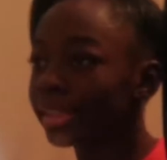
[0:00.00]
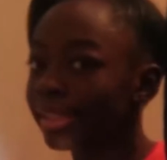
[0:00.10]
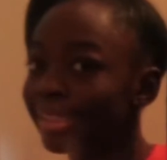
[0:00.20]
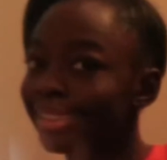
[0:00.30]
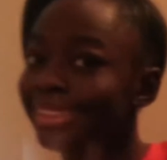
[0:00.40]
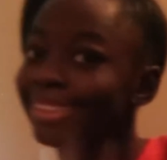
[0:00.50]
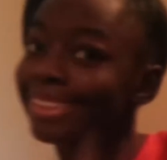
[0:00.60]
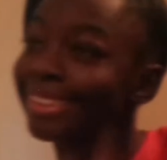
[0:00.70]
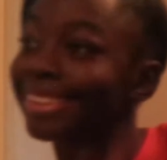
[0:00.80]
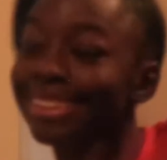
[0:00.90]
have a little,
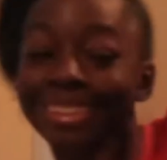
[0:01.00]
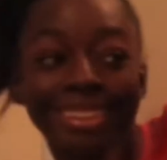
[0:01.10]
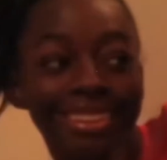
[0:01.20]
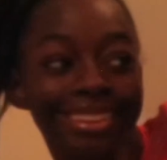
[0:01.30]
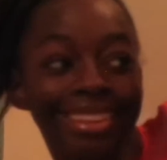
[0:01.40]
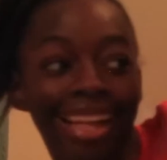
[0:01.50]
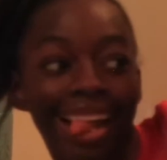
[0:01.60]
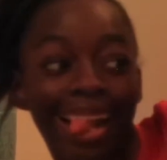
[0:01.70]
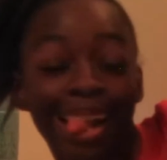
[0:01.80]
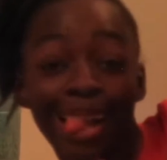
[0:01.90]
but
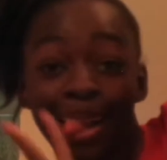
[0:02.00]
you're my